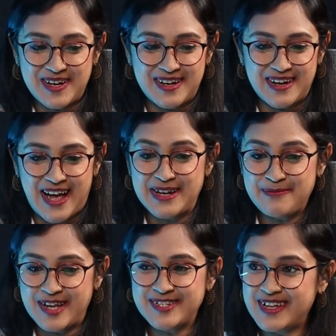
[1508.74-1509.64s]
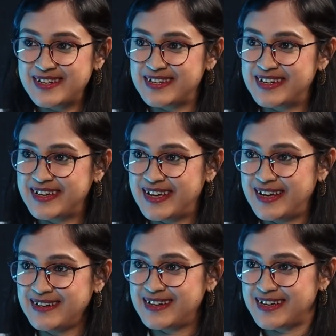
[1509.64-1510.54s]
and imagine that in the
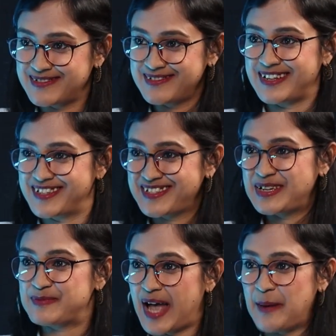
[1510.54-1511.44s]
daycare, like that just keeps